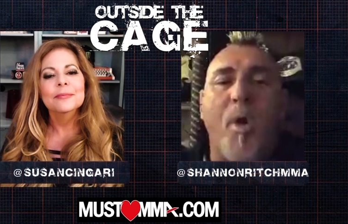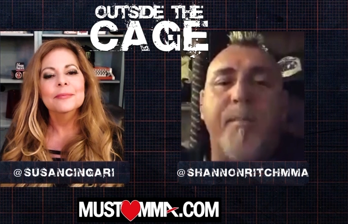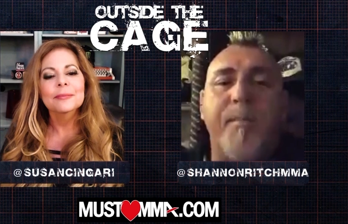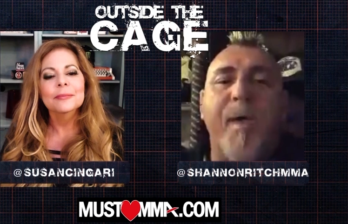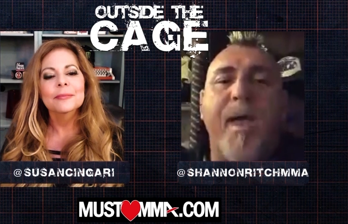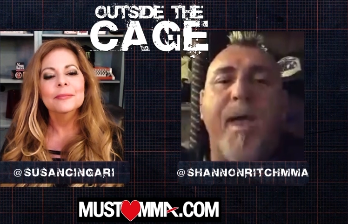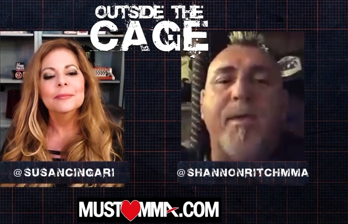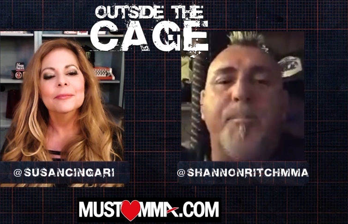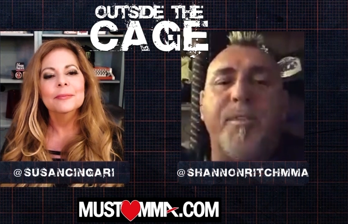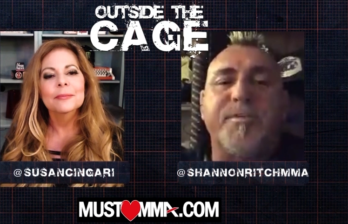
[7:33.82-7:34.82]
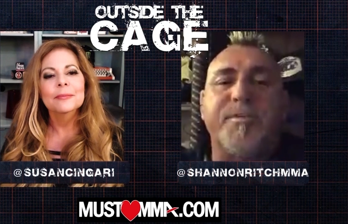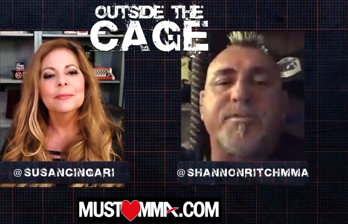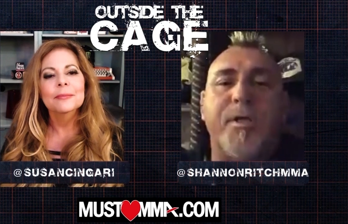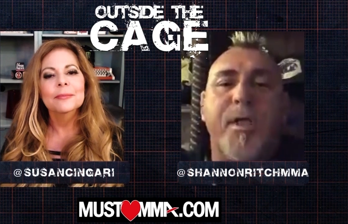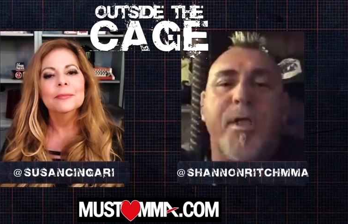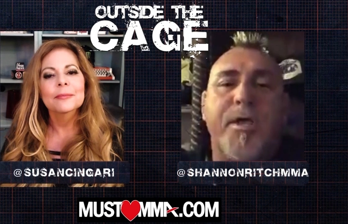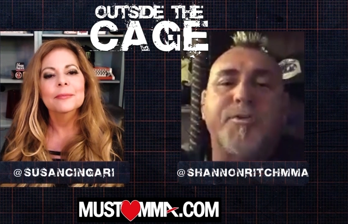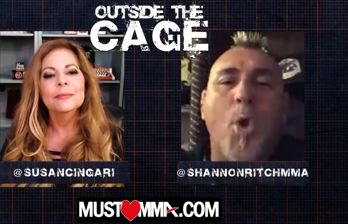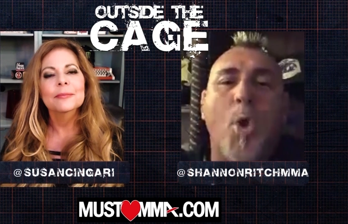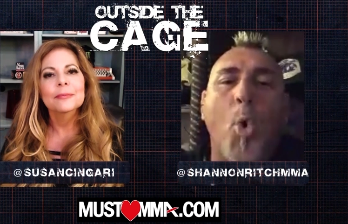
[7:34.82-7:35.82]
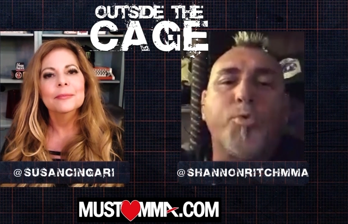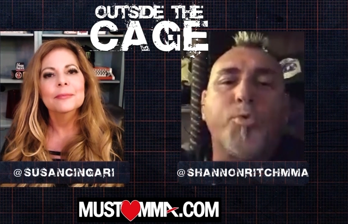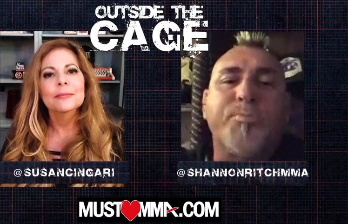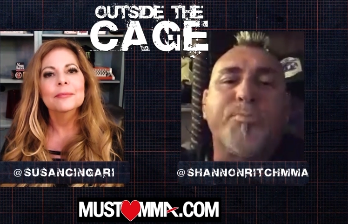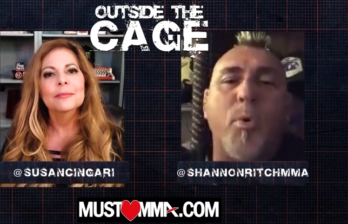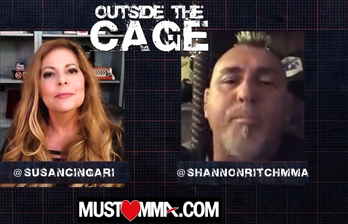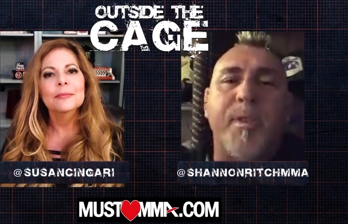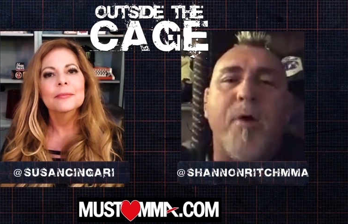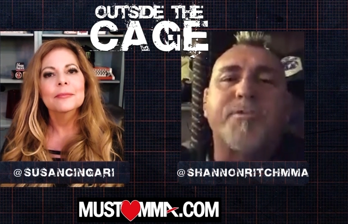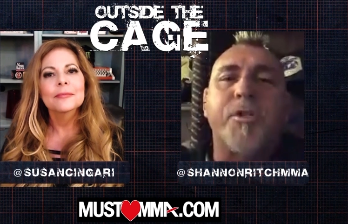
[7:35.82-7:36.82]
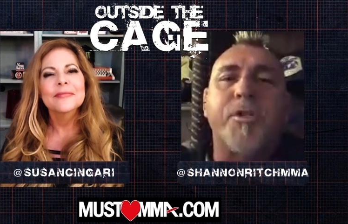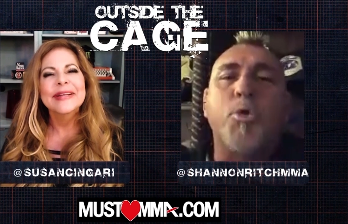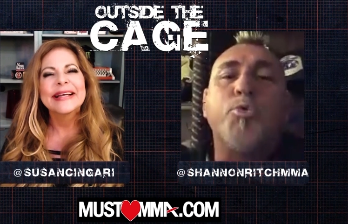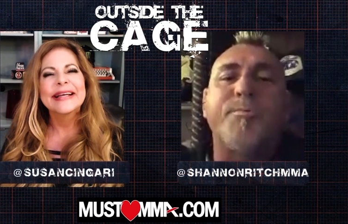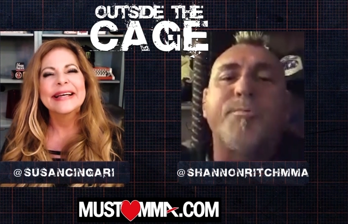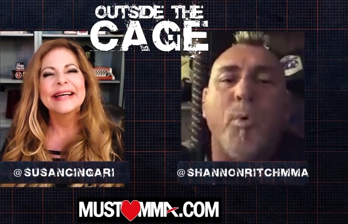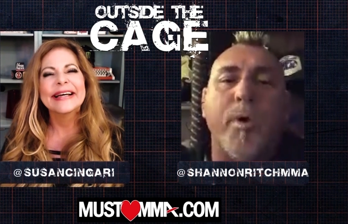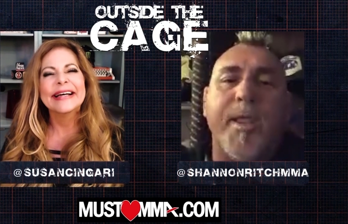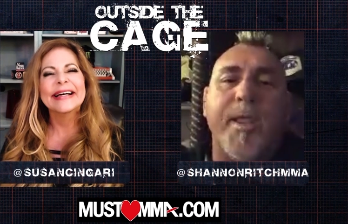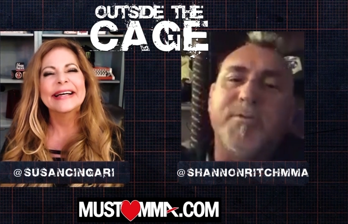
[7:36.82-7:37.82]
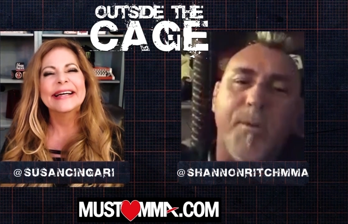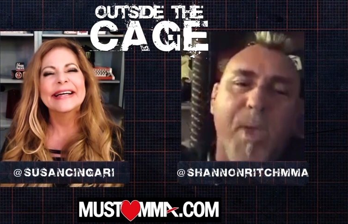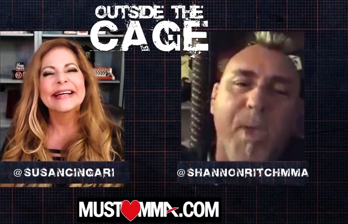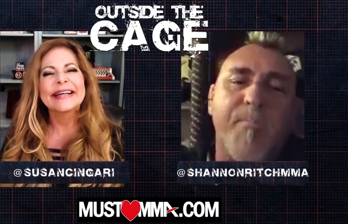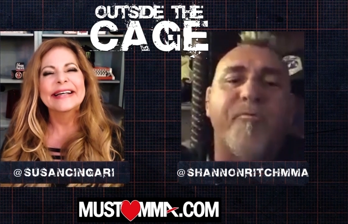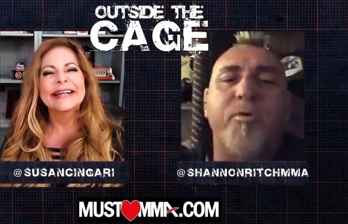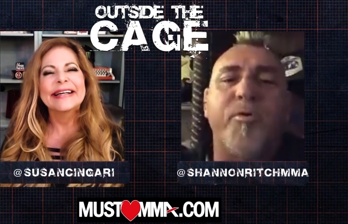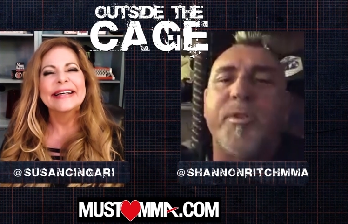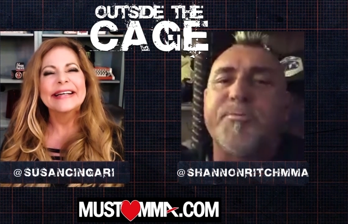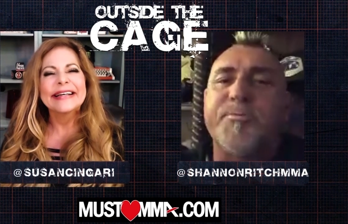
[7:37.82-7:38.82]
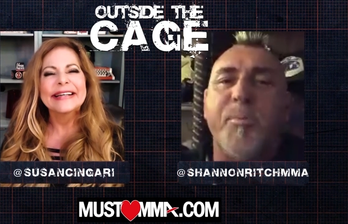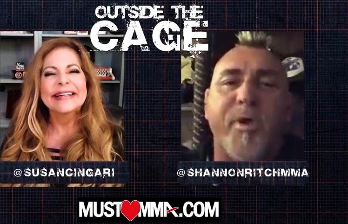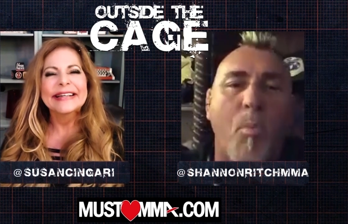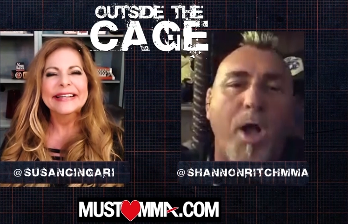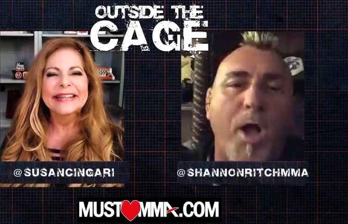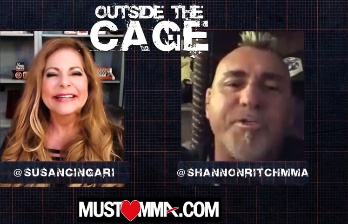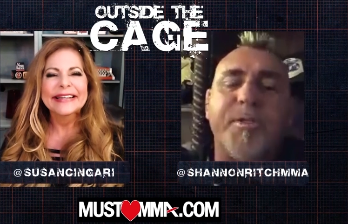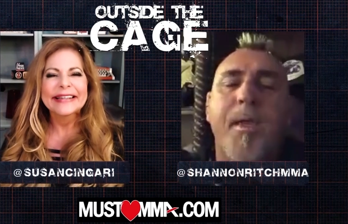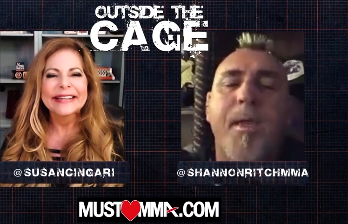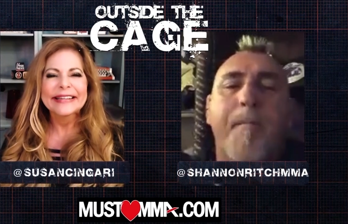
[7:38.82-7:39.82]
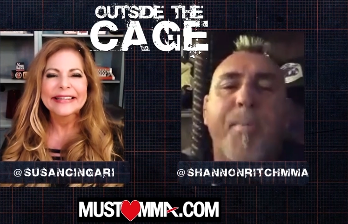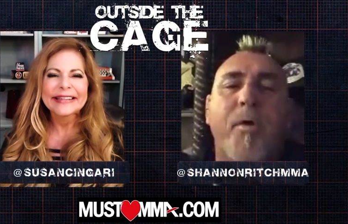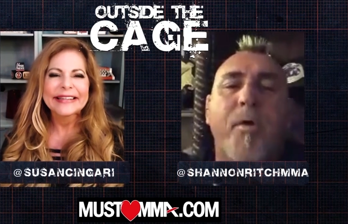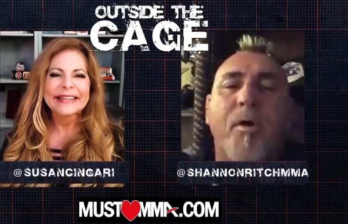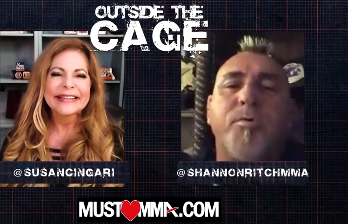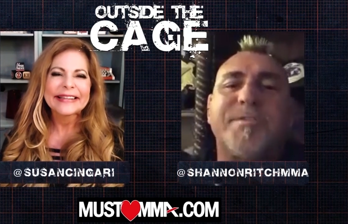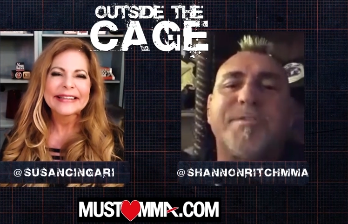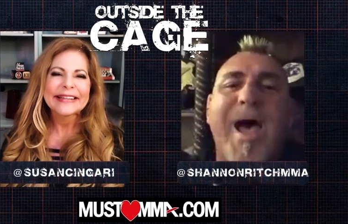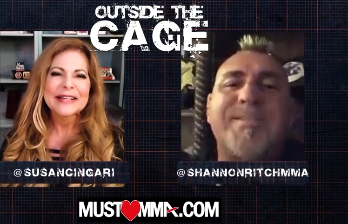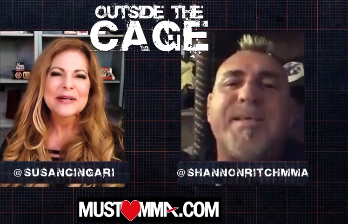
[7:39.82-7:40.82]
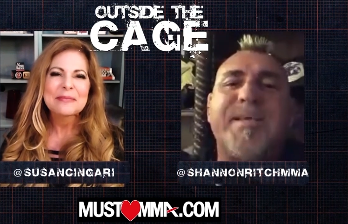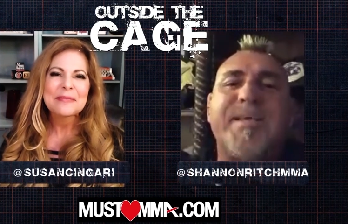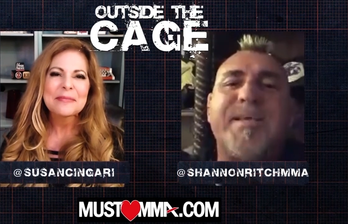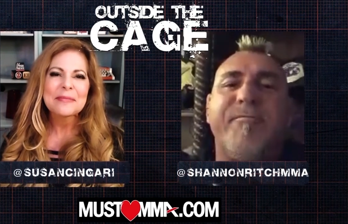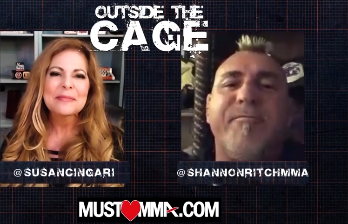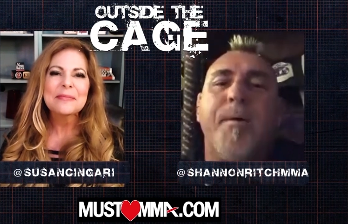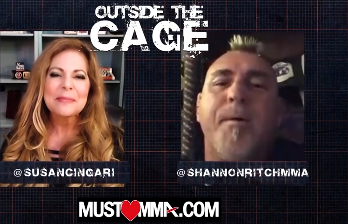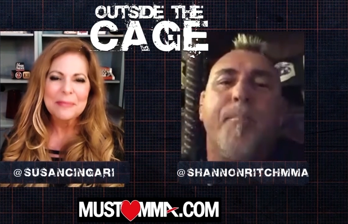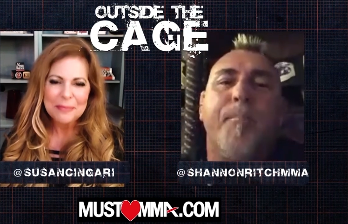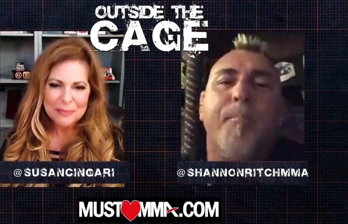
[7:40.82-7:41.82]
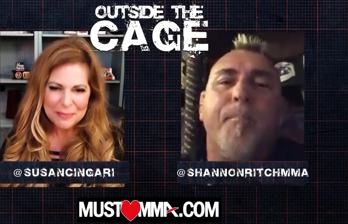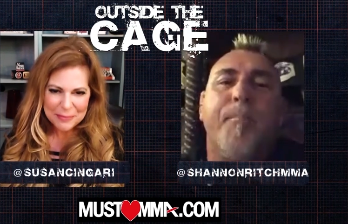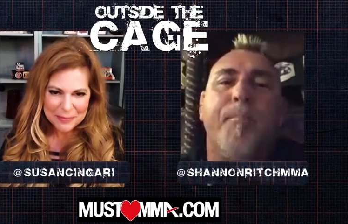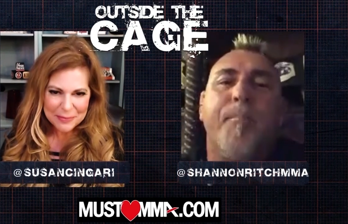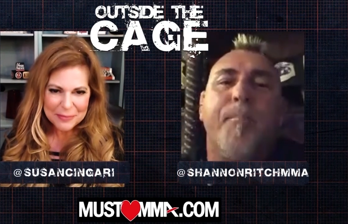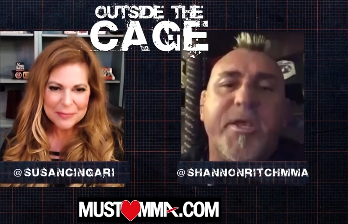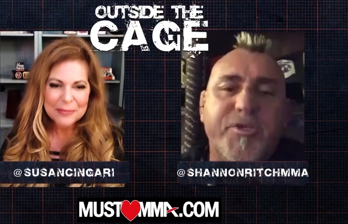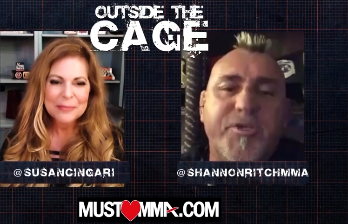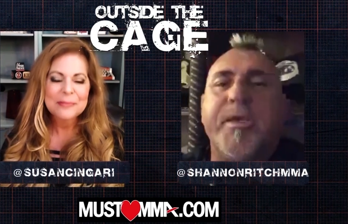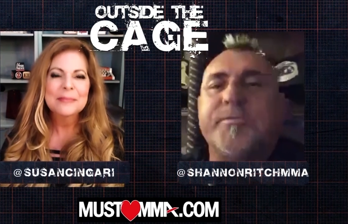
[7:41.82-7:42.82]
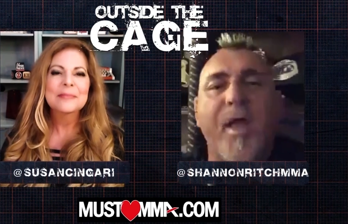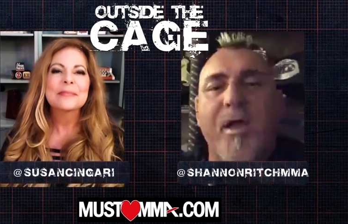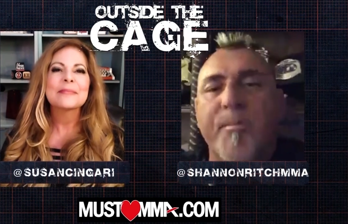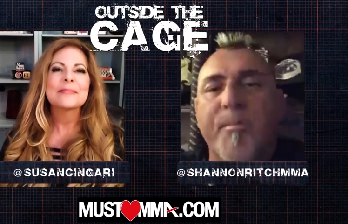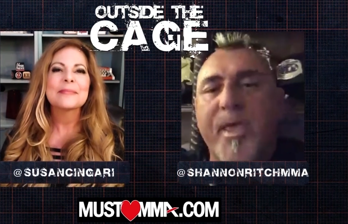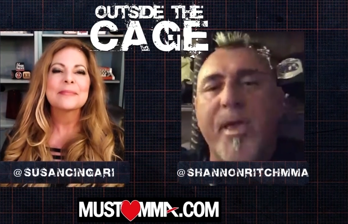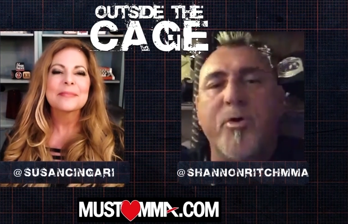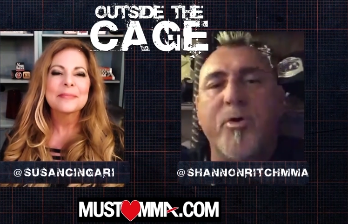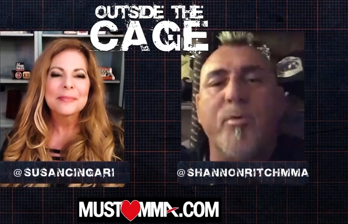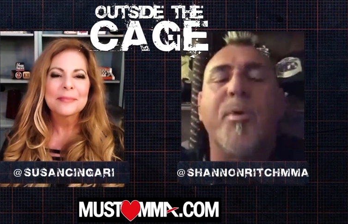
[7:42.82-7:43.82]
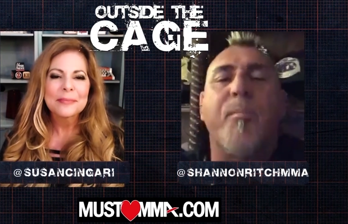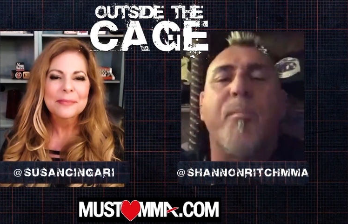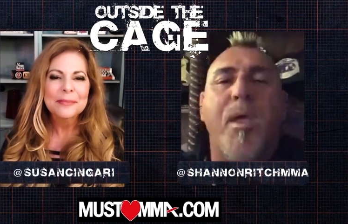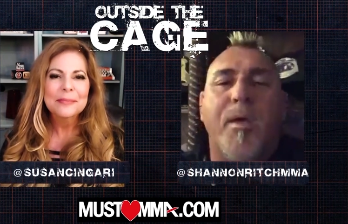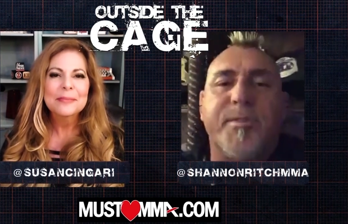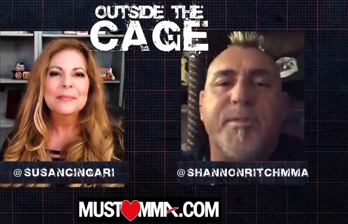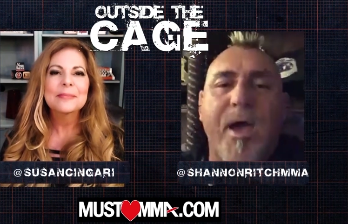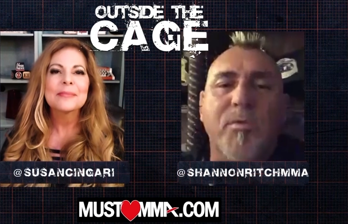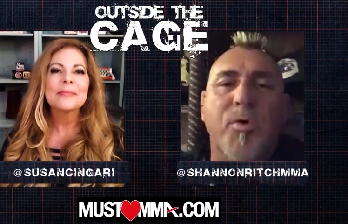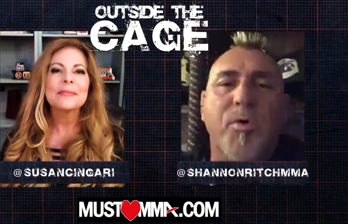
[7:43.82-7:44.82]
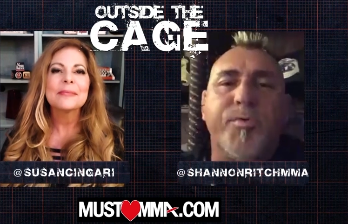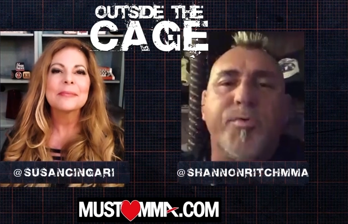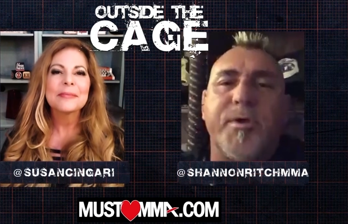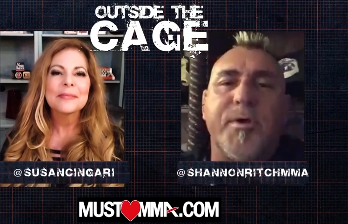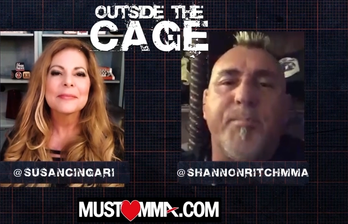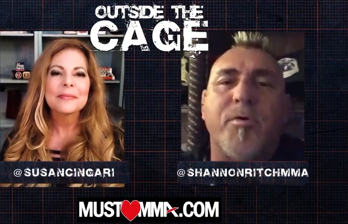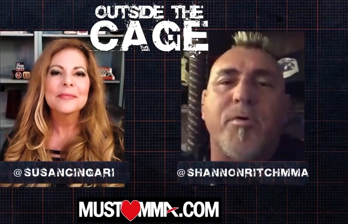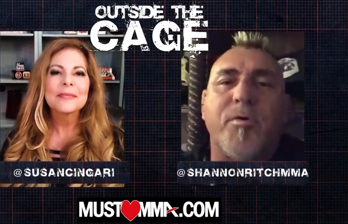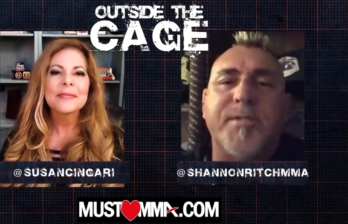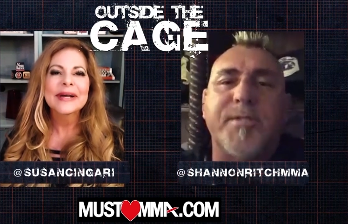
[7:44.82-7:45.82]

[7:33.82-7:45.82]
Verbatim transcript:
Speaker 1: Feldman brought it back. I mean, this is a it's an old sport, but now it's a new sport, and it's on pay-per-view, and these people can watch it. bare TV. Get your tickets if you're not coming to Cancun, but download the bare